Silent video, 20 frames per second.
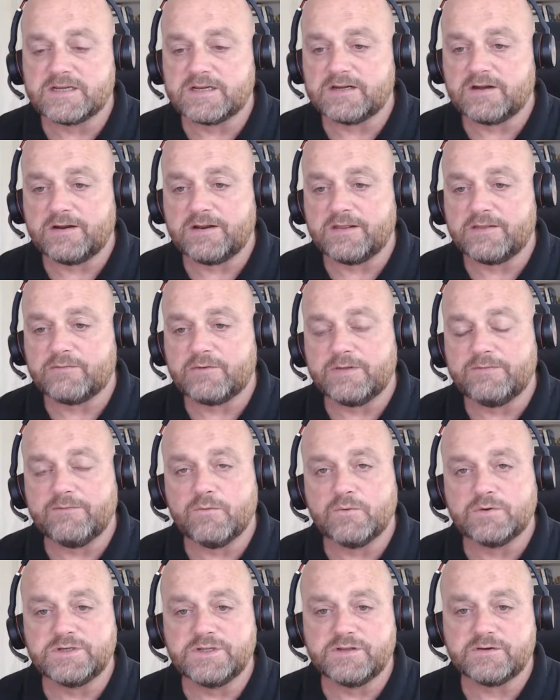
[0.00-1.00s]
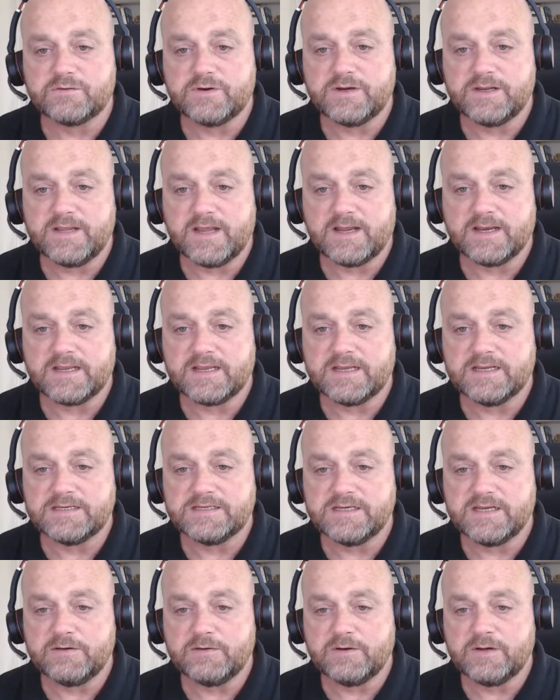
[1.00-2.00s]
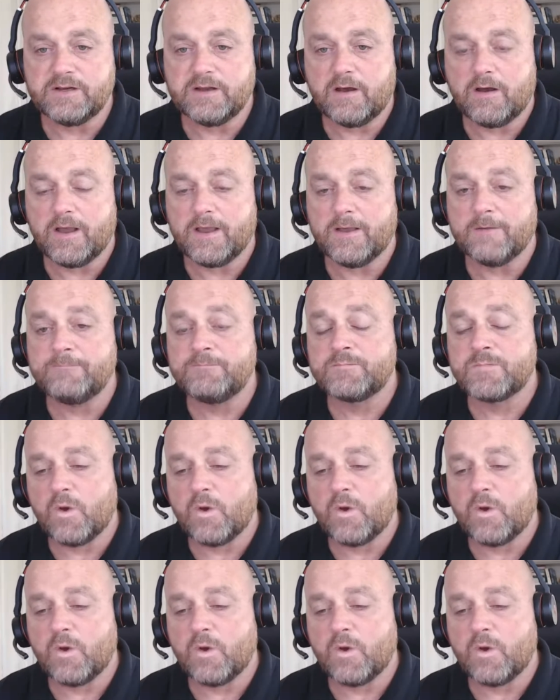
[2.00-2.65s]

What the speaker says: at 93.43 and continuing higher,